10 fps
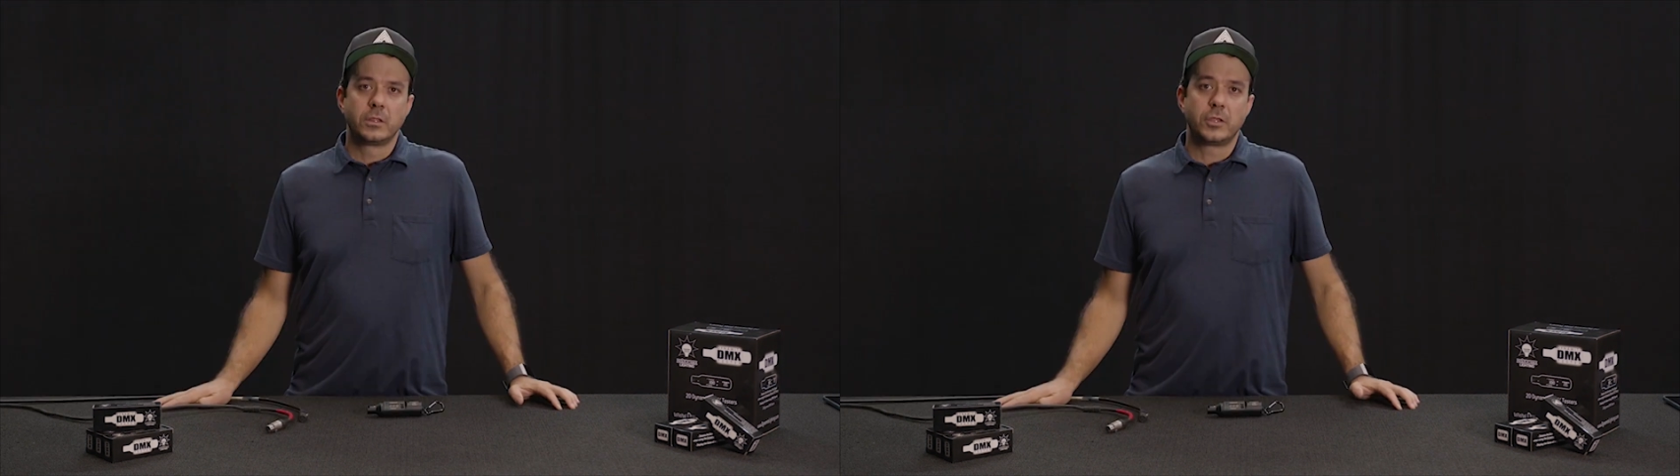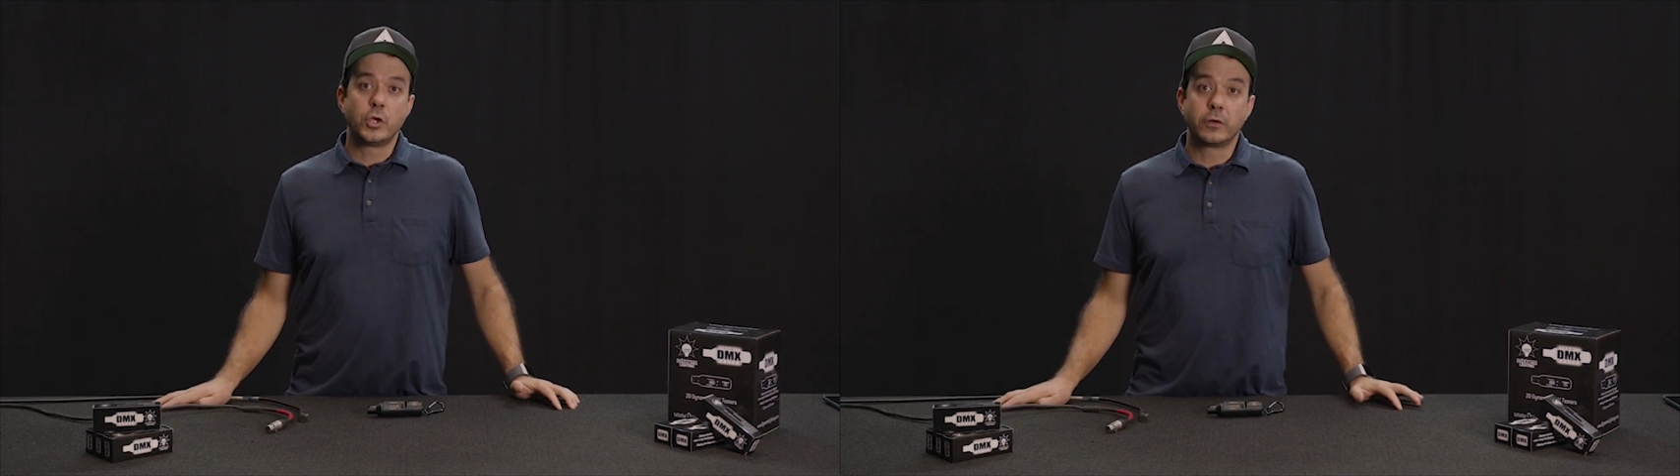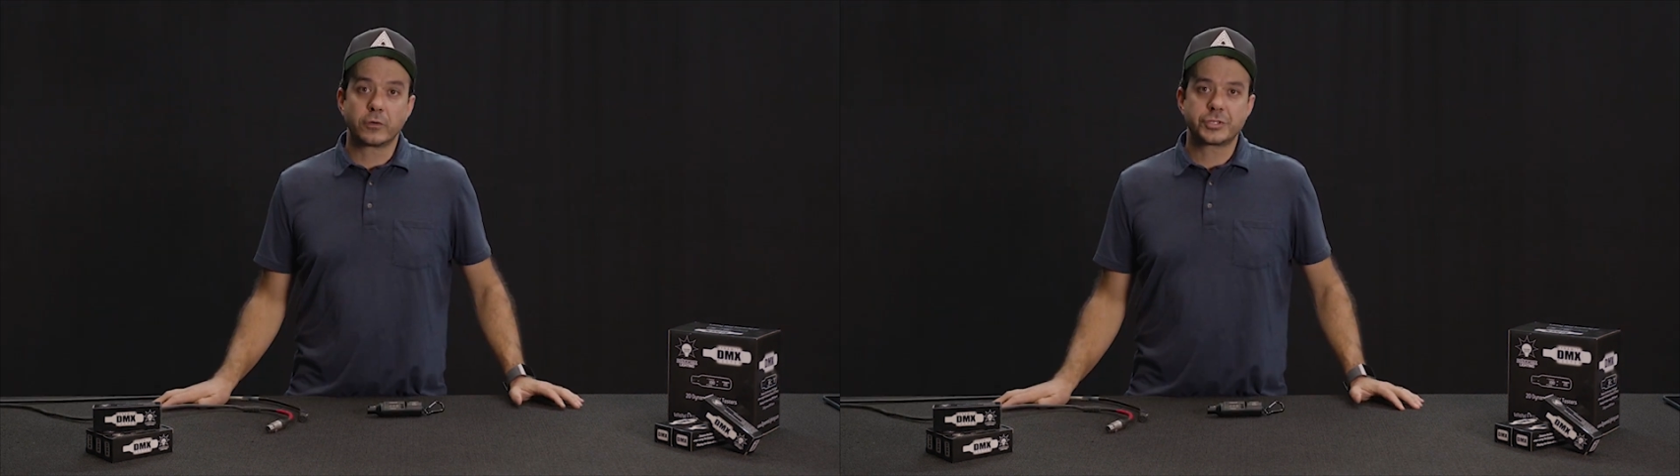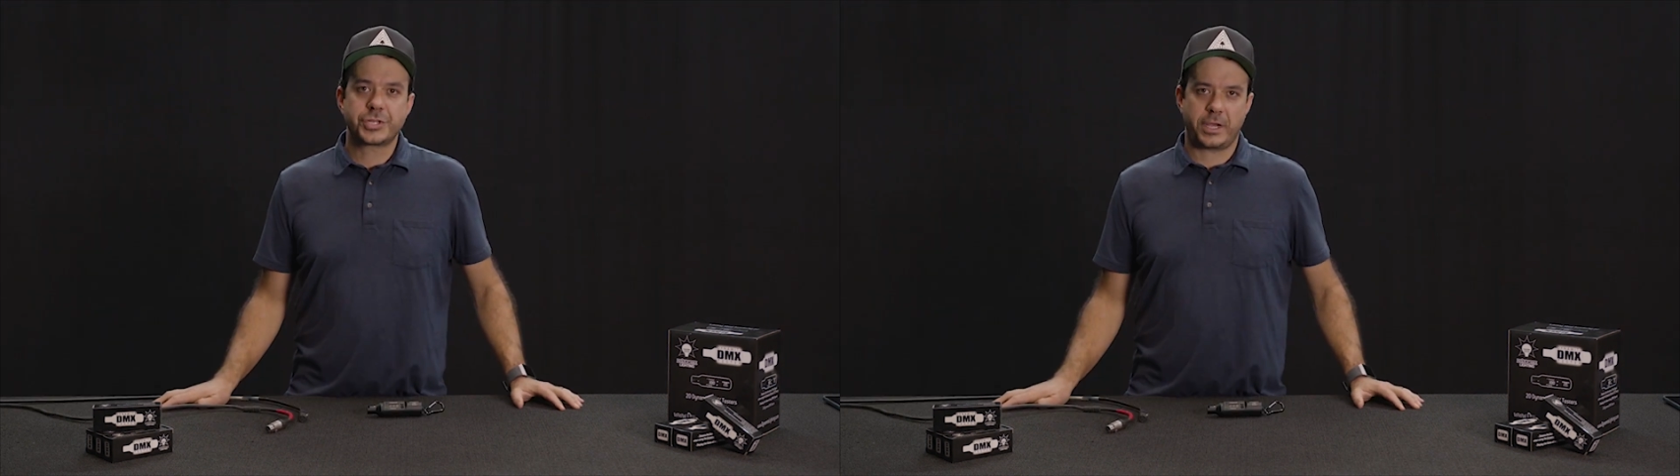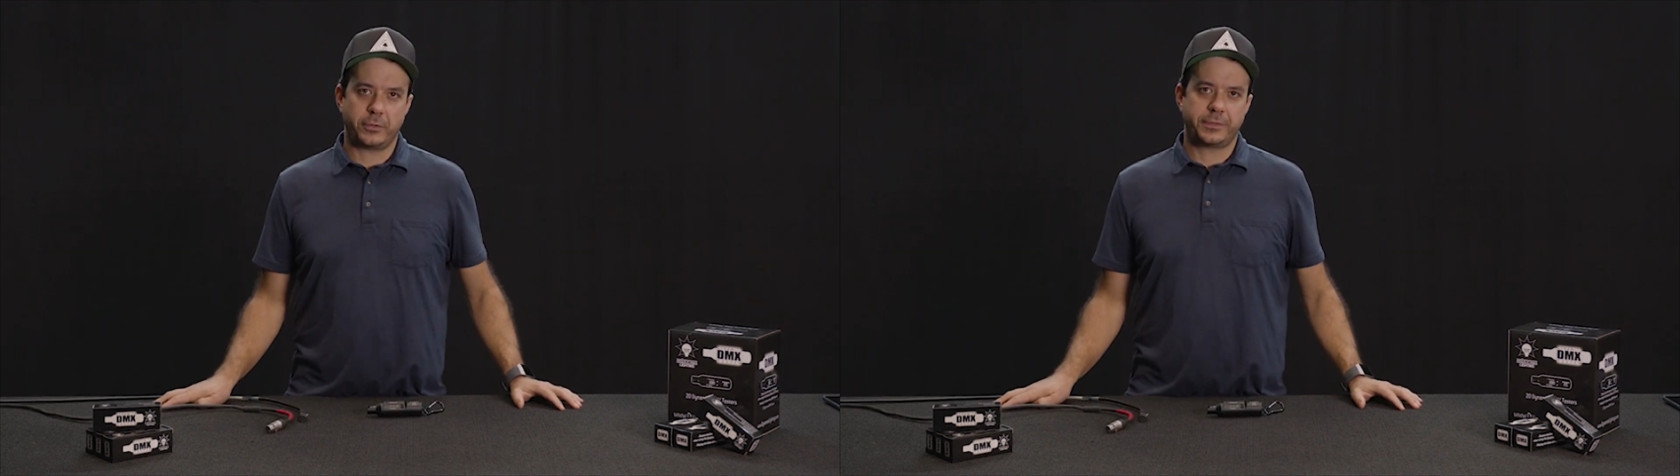The universe
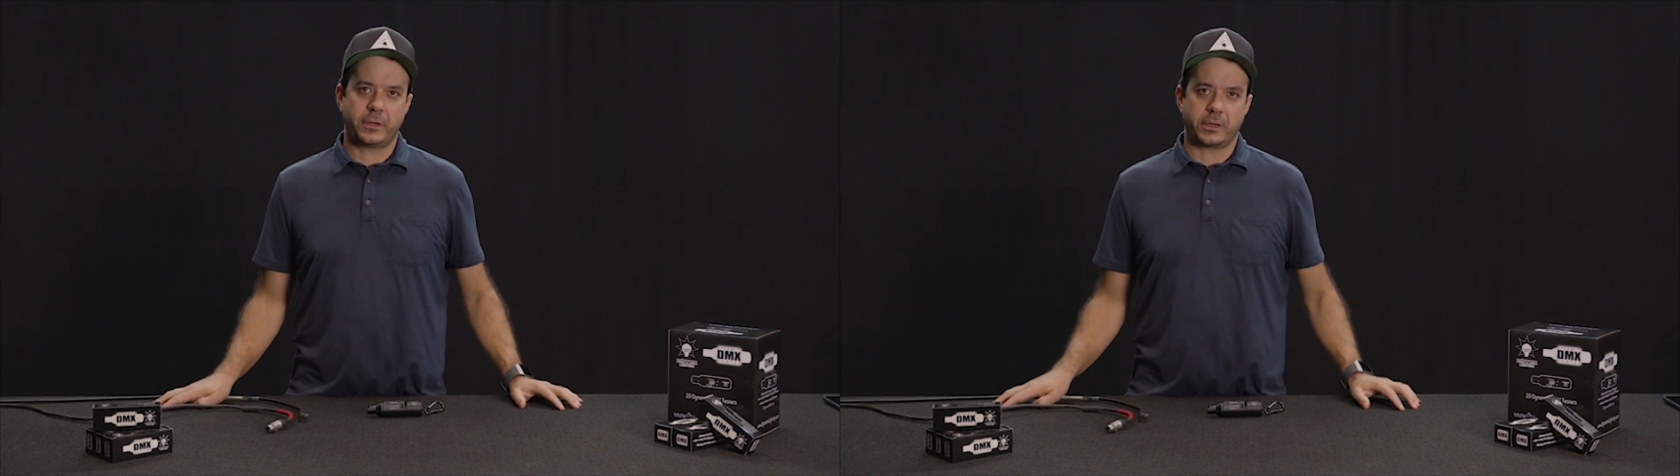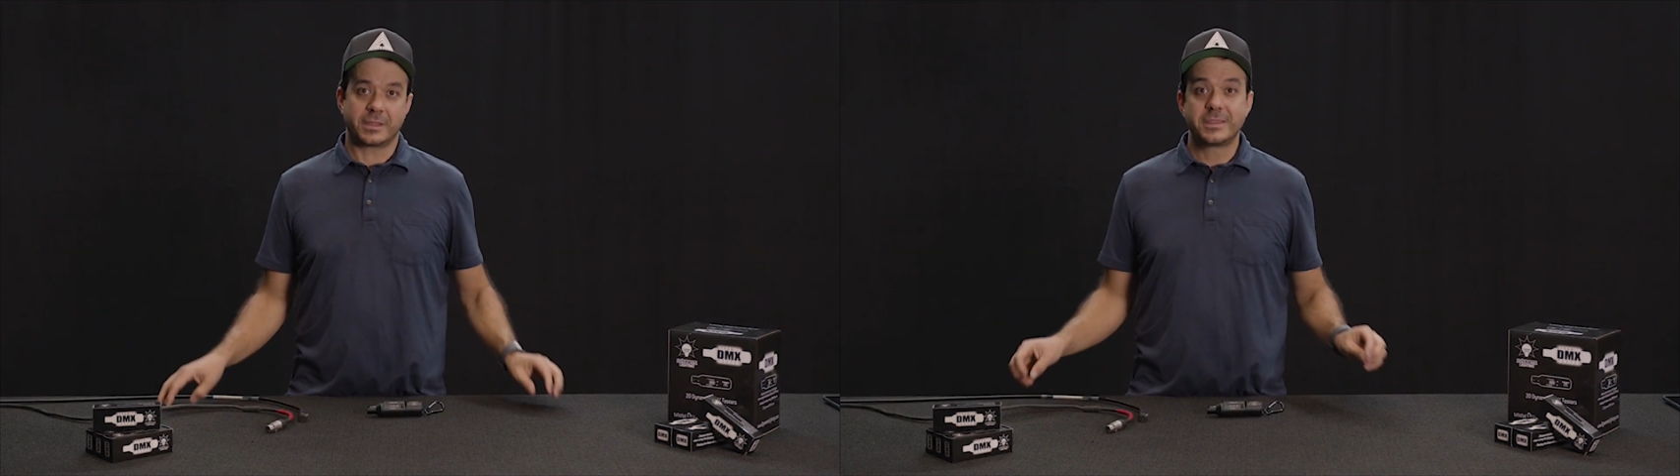channel theory.